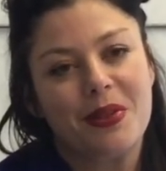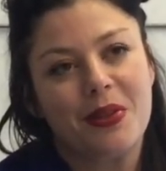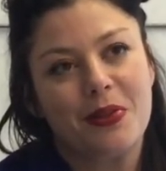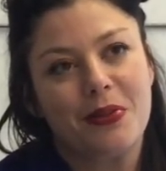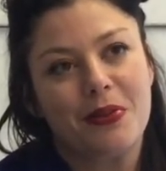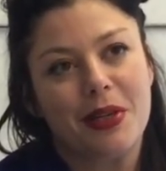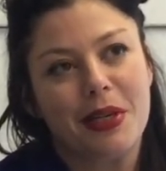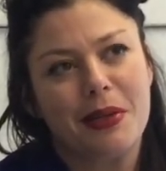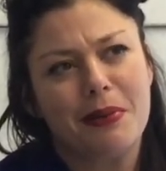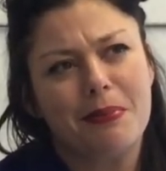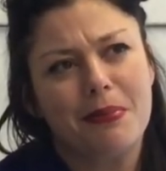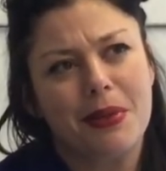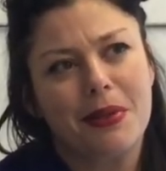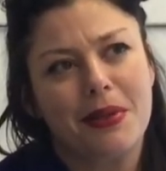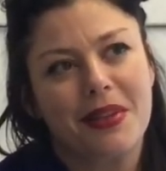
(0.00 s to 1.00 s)
career
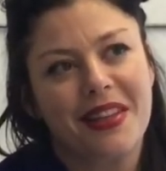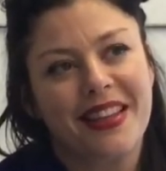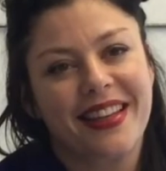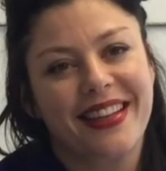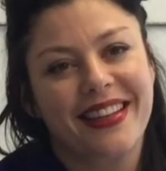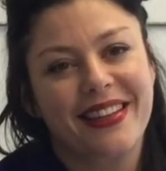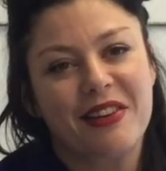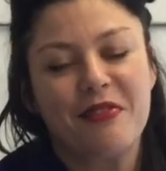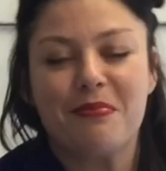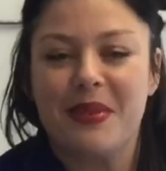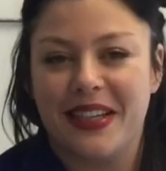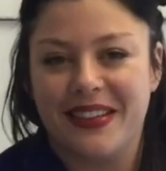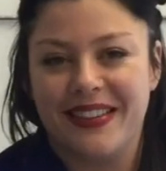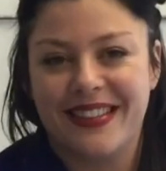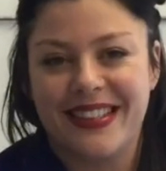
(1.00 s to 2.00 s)
path of
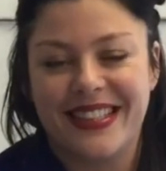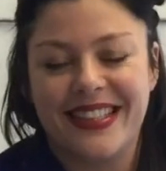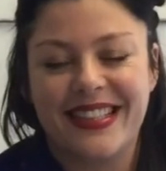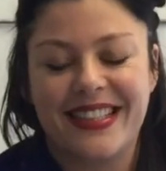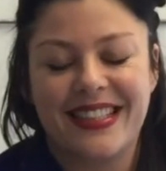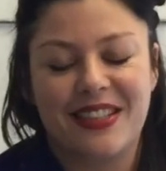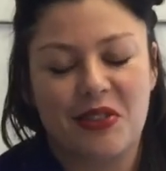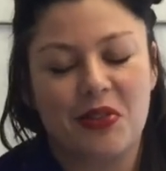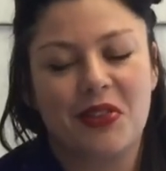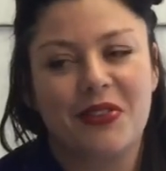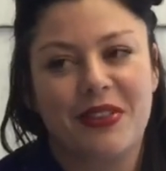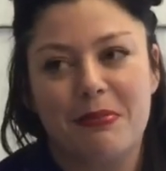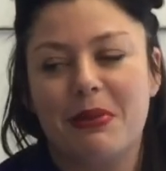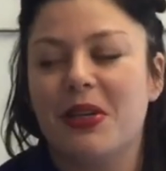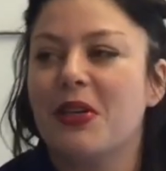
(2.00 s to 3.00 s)
being an artist. Not
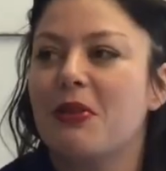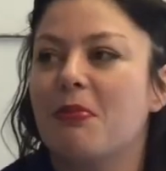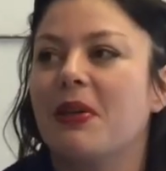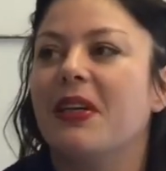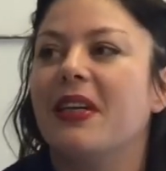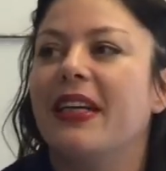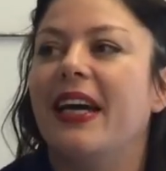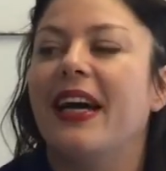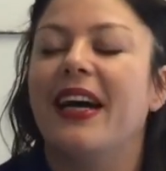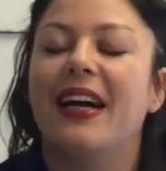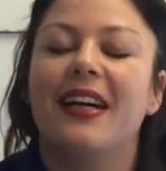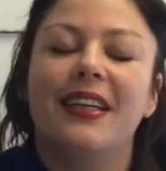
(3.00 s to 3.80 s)
career path, but yeah,